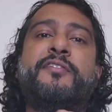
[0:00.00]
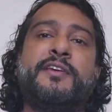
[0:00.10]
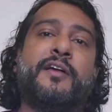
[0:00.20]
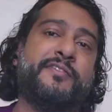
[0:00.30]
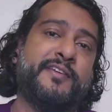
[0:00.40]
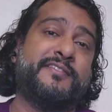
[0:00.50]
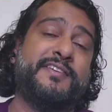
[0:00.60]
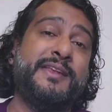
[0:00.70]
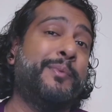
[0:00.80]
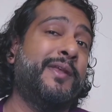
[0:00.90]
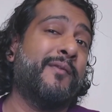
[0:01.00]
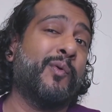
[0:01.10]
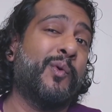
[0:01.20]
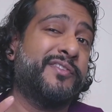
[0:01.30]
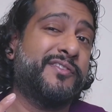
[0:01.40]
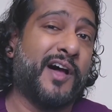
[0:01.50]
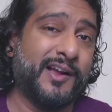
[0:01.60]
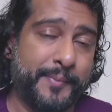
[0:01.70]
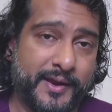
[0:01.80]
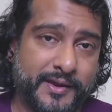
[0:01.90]
knee on 16 but never wants to
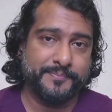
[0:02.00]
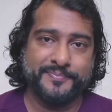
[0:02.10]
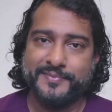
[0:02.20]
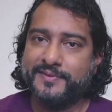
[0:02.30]
talk about it,